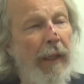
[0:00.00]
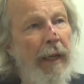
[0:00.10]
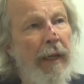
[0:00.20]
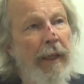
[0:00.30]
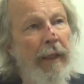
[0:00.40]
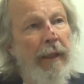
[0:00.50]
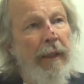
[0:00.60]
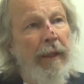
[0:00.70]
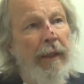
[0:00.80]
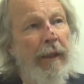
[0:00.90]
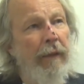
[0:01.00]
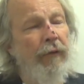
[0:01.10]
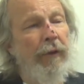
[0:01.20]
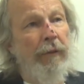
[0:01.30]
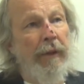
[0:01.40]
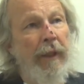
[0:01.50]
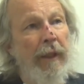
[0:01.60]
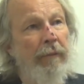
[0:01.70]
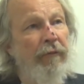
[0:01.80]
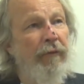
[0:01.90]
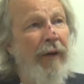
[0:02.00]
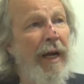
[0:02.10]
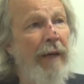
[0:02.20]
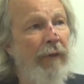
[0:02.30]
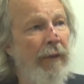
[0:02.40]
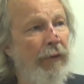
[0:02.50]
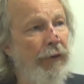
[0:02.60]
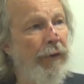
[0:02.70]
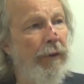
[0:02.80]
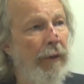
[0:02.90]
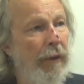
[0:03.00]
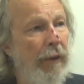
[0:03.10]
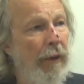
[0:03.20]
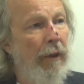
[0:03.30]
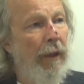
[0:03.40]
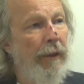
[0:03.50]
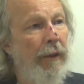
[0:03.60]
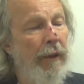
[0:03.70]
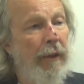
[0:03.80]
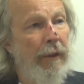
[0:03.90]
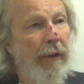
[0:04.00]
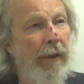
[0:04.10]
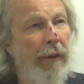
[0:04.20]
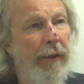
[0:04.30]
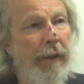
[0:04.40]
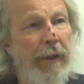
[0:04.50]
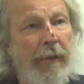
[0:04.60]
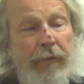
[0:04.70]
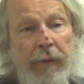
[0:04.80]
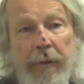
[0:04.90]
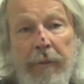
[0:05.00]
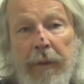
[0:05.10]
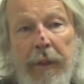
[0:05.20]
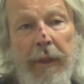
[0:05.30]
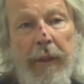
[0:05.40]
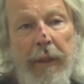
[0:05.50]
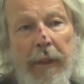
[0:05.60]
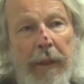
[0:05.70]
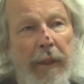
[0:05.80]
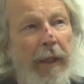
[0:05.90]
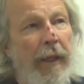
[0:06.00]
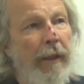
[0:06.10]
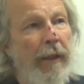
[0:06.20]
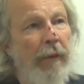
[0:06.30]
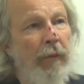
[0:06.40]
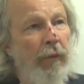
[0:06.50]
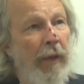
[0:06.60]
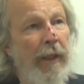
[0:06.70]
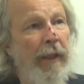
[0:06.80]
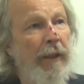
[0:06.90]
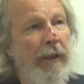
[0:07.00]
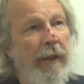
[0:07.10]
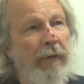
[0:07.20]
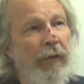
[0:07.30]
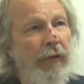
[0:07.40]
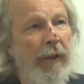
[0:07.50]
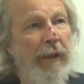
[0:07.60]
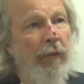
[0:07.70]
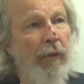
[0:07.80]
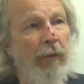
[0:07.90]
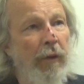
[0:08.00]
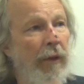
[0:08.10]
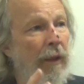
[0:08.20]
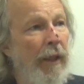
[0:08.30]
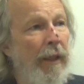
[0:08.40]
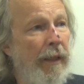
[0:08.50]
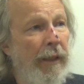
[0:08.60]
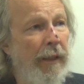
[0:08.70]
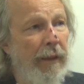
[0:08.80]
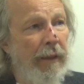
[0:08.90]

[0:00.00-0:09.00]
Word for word: and interview with him, five of us on, on the interview. And, and we went into the interview thinking we weren't going to like